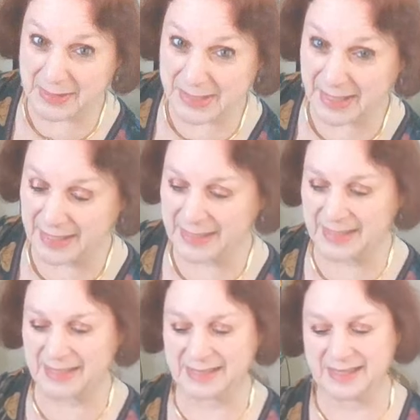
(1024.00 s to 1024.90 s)
the sun,
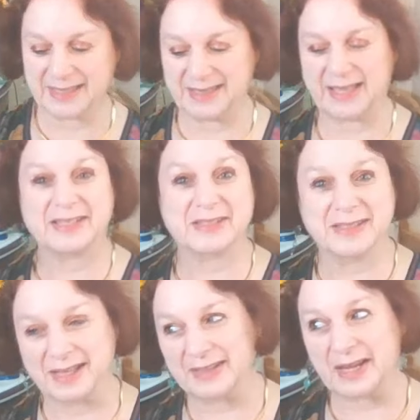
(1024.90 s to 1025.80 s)

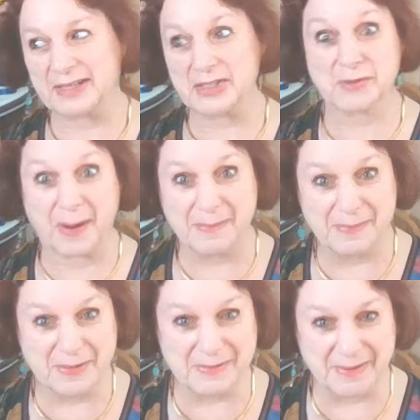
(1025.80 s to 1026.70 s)
unlike
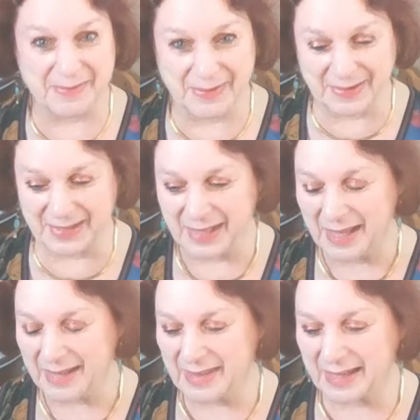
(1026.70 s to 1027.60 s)
Trump. Do you remember
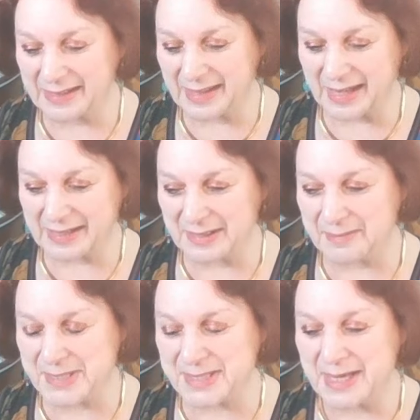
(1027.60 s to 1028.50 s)
that
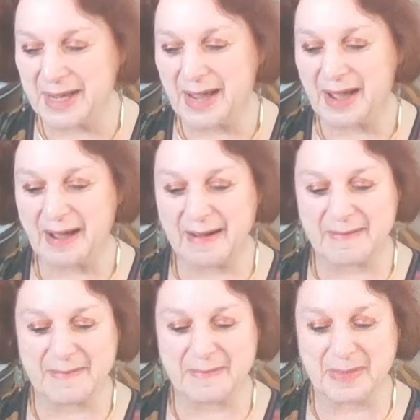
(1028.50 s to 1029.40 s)
eclipse?
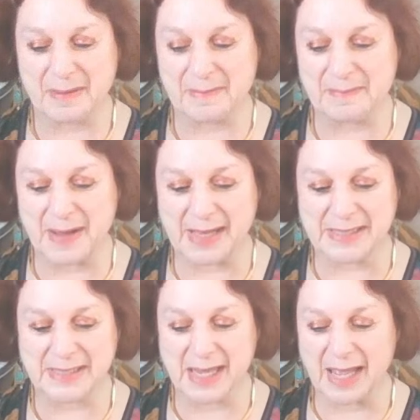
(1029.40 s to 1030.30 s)

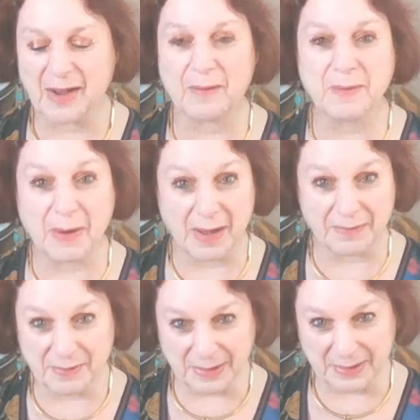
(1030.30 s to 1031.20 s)
But I hope you'll have
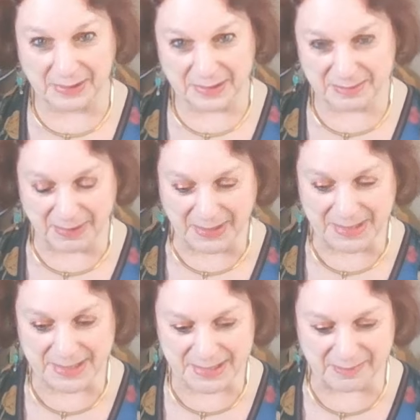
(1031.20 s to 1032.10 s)
really good
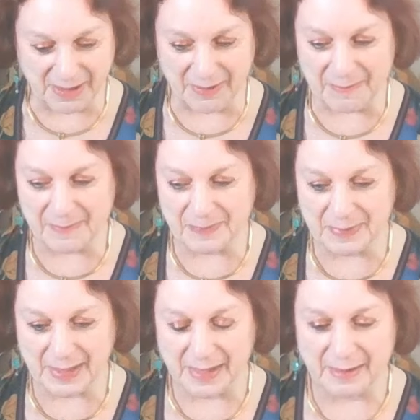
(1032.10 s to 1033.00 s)
experiences tomorrow.
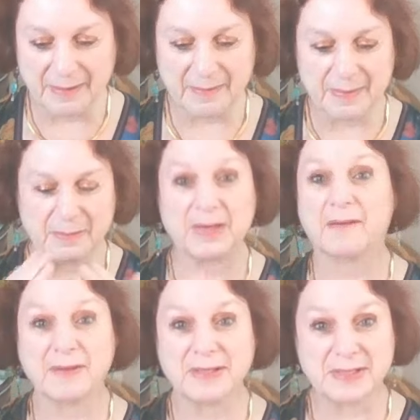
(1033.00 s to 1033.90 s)

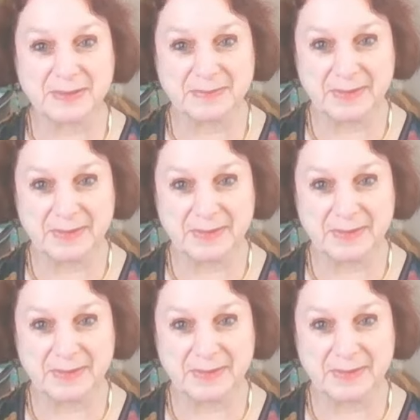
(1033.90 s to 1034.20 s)
Whatever you do,